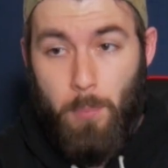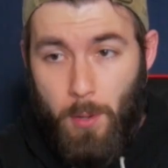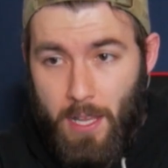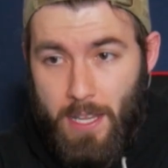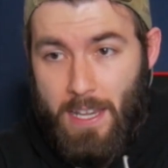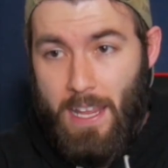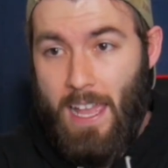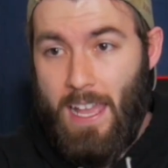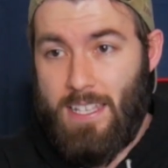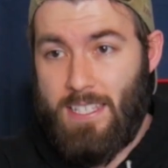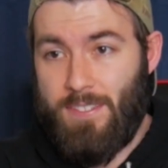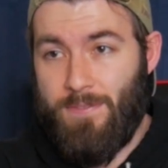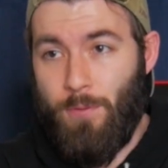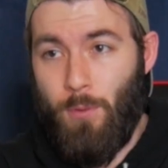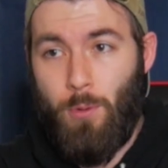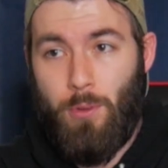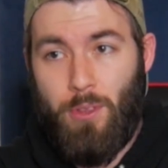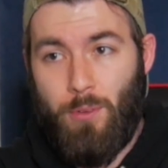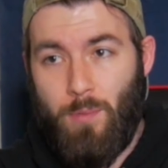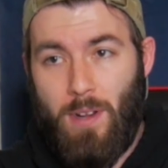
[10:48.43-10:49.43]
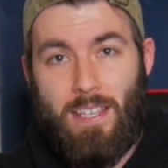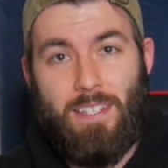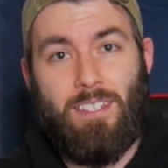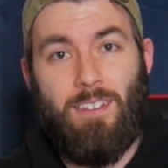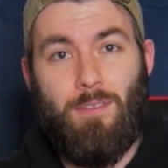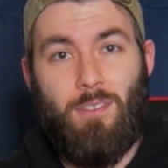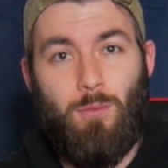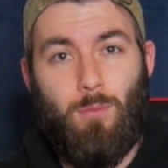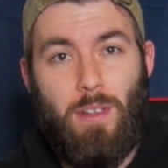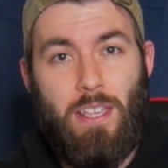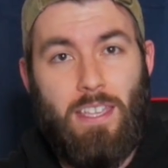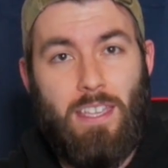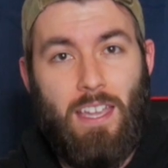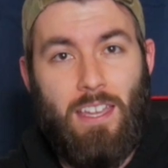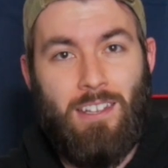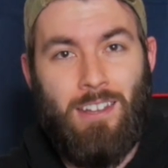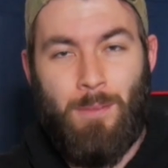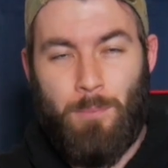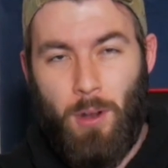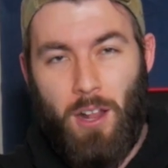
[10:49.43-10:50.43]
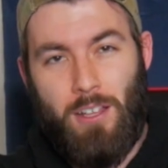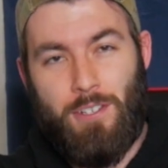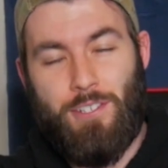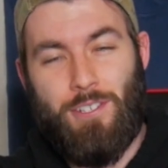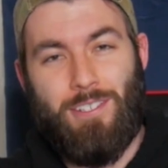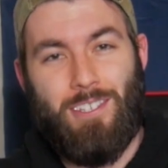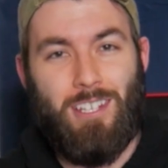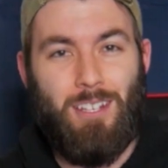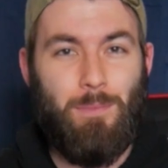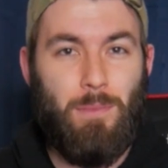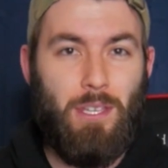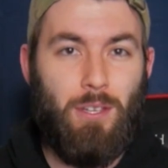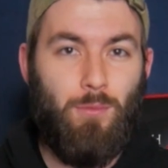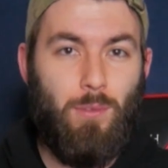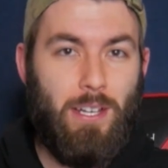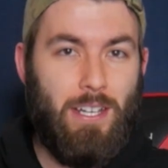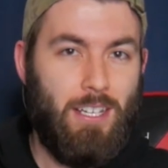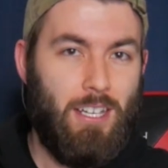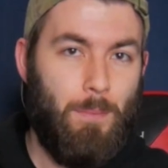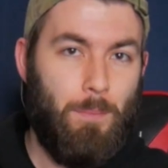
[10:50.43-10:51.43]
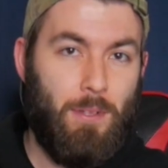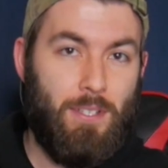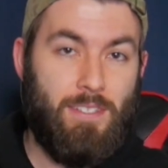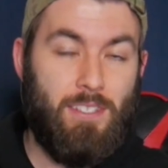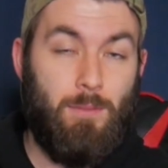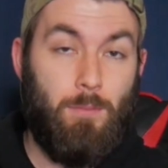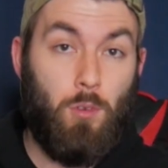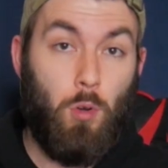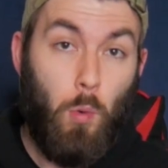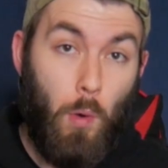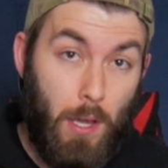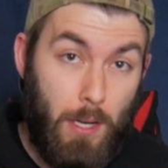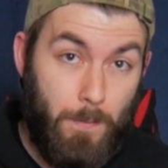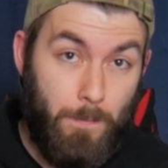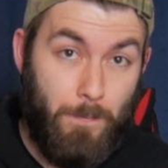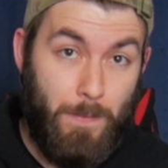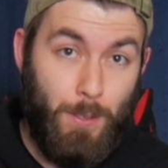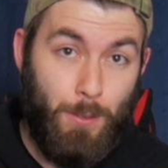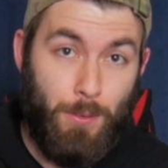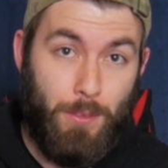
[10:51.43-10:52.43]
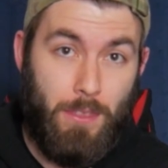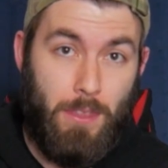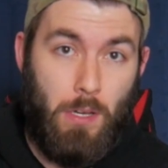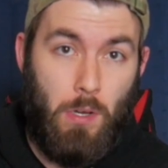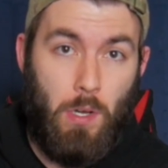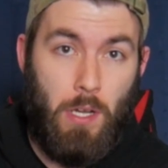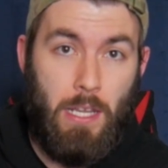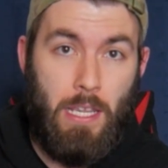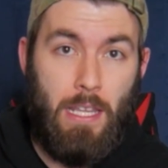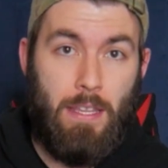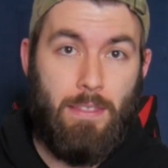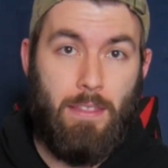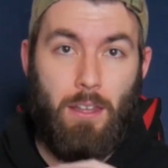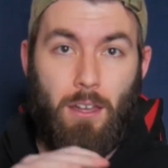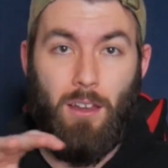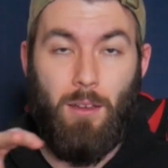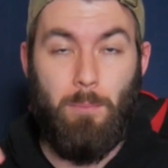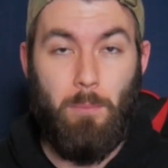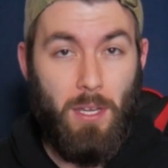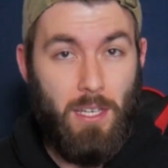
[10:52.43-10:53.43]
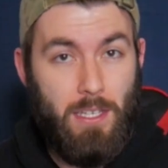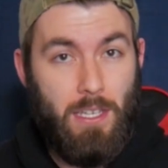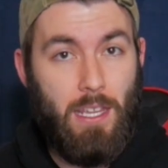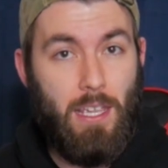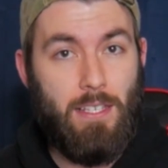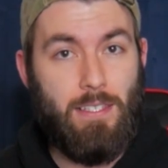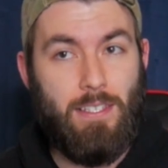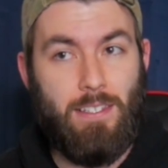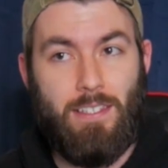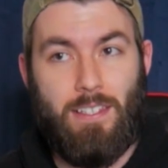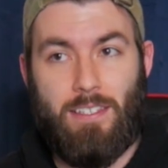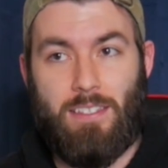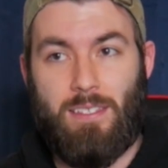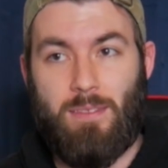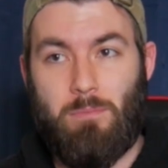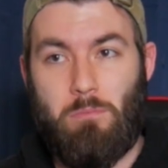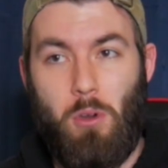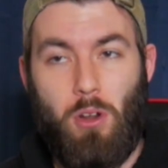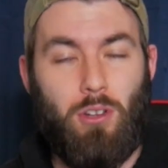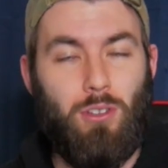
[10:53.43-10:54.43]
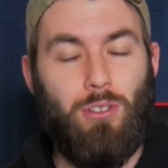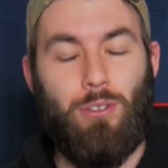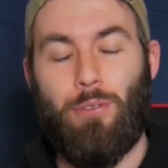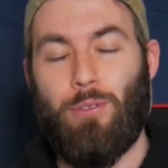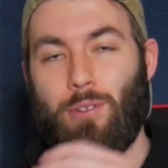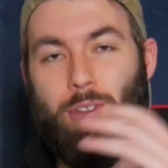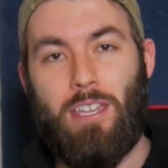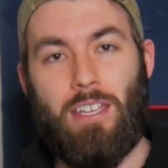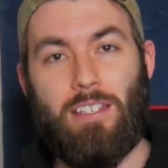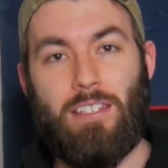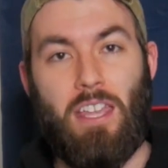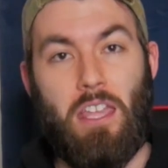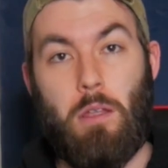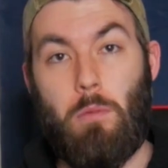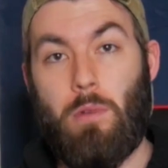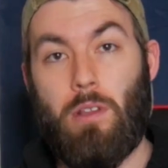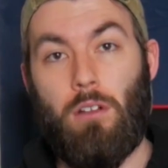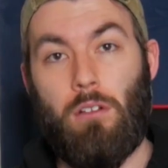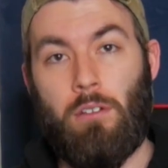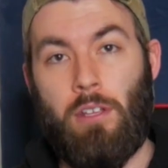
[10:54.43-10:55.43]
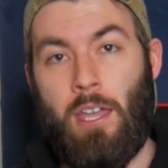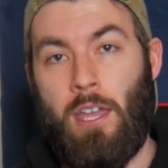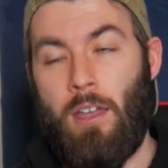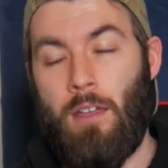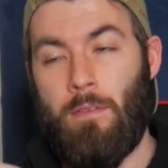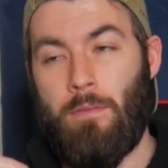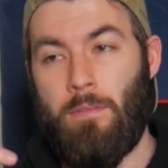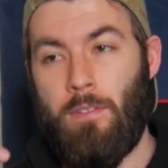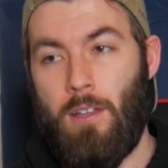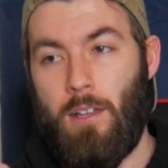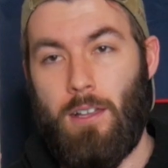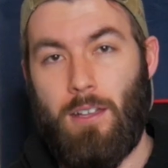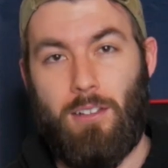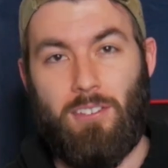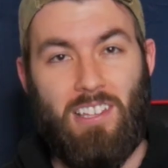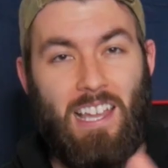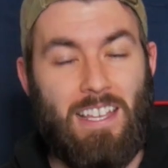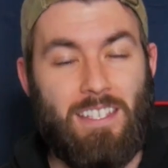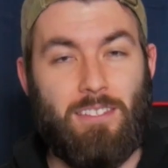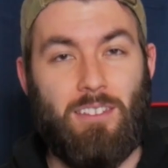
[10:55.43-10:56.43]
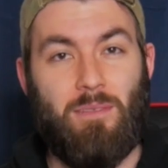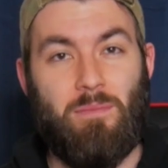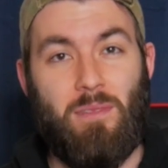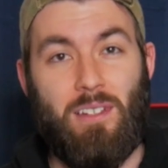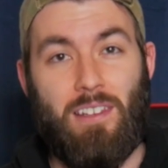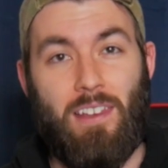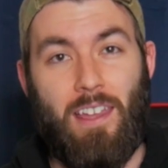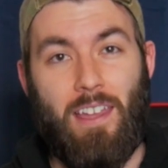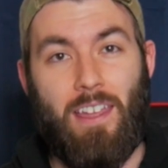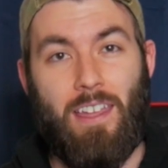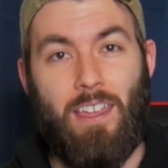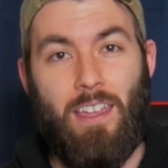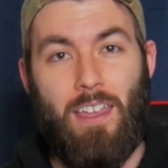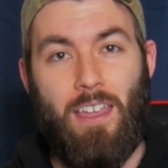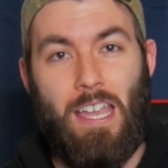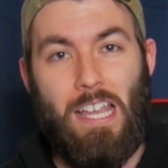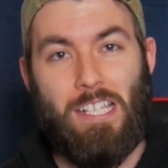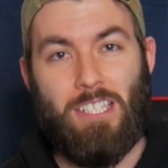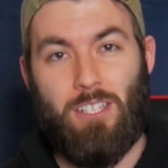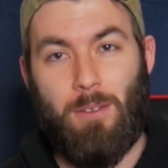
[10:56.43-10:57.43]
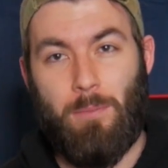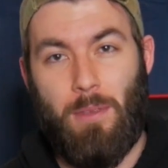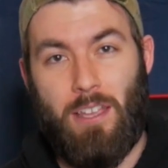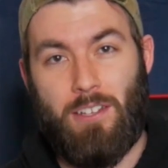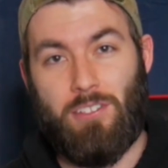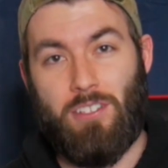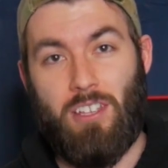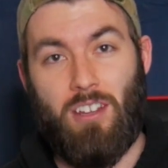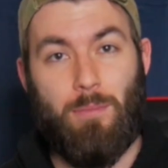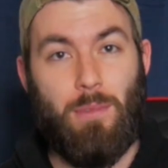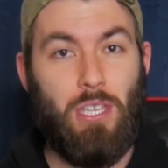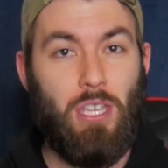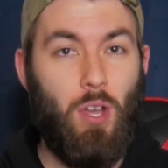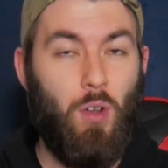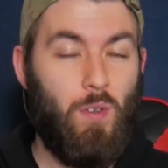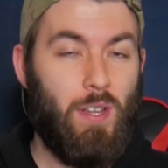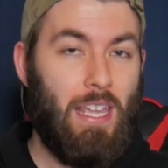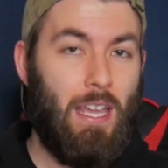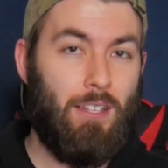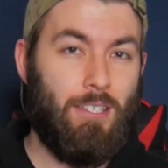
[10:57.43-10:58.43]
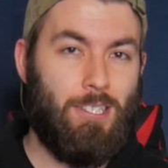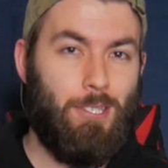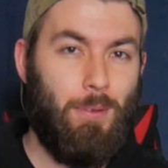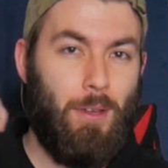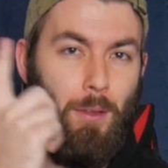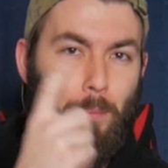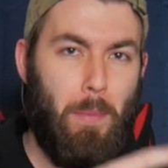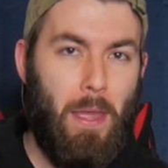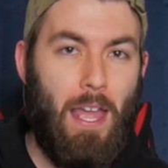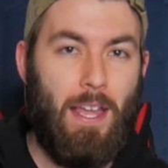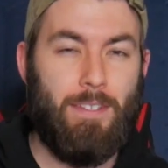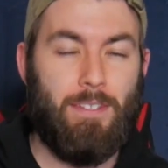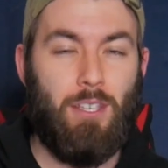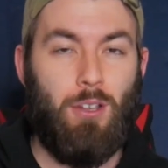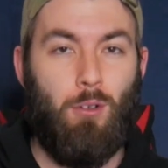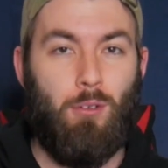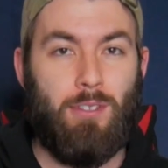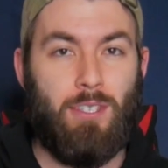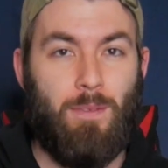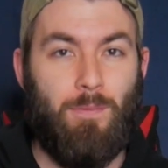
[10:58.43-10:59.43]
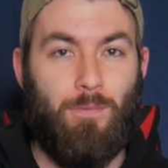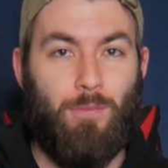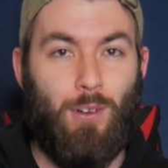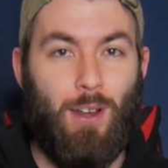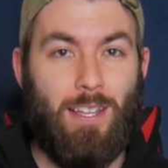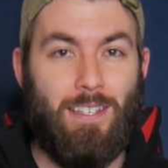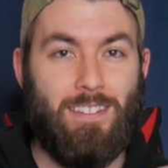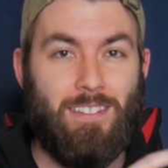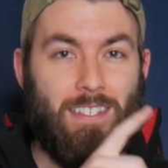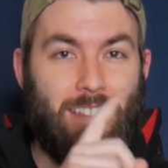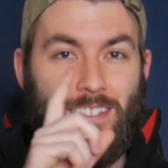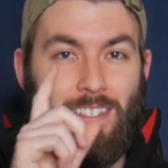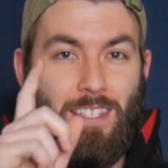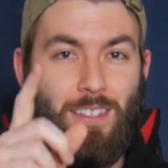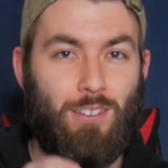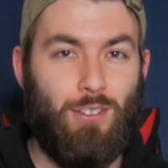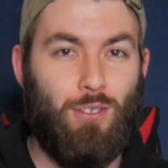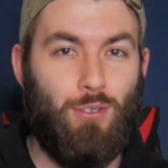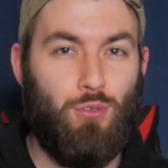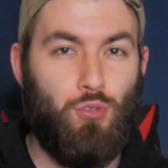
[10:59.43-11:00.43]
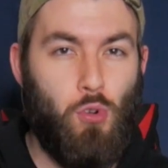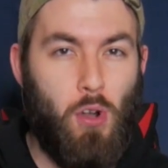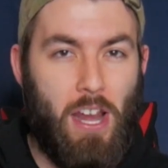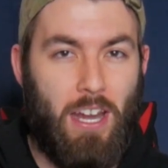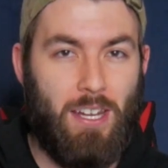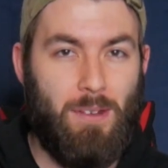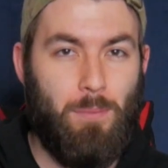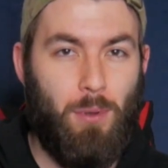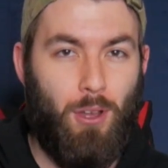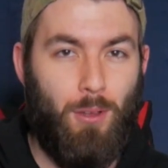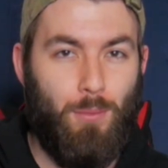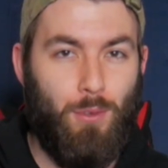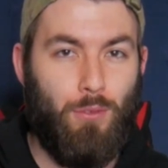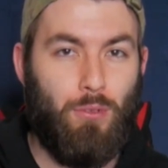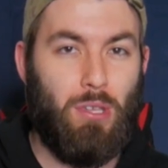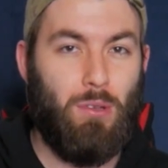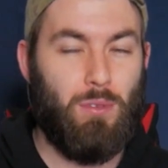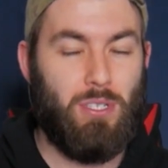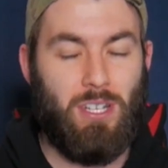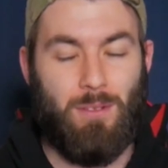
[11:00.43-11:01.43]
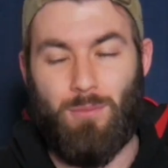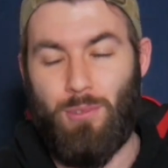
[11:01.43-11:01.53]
But as for the rest of the weekend, I'm probably just going to be reading up on some quantum field theory, and then on Monday, since it's Martin Luther King Day, we don't have class on Monday, so I'm actually going to be going out to El Paso with some friends to see the new Dragon Ball movie, which